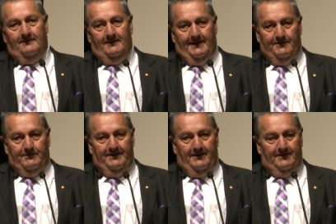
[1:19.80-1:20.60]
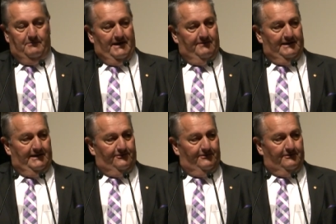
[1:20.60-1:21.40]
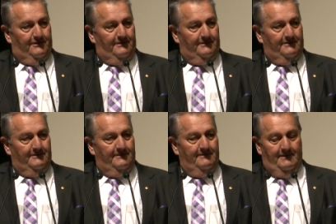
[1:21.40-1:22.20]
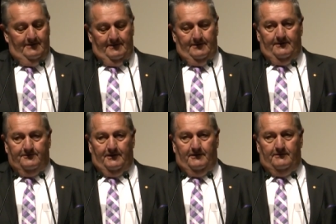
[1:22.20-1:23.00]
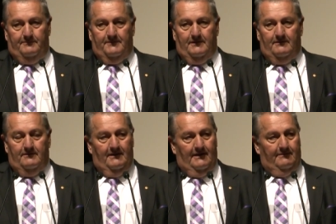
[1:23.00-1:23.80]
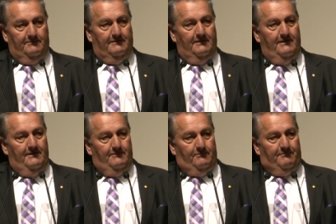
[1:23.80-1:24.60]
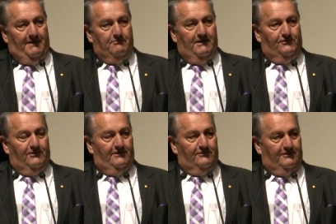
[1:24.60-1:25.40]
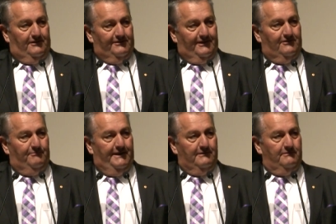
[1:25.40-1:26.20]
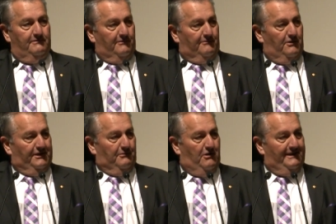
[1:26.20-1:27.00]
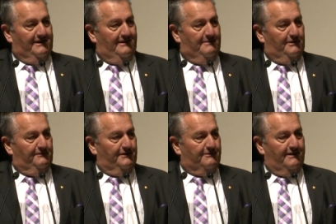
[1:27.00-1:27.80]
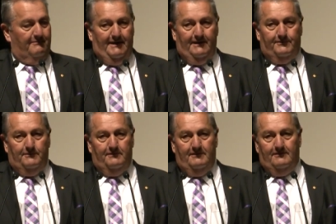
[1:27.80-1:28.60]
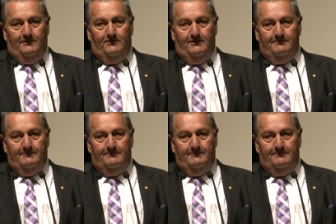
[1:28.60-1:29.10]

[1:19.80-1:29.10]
and every now and then we have a legend. So um, we've made one change to the selection panel. Ronnie Riley came on for Greg Mansfield this year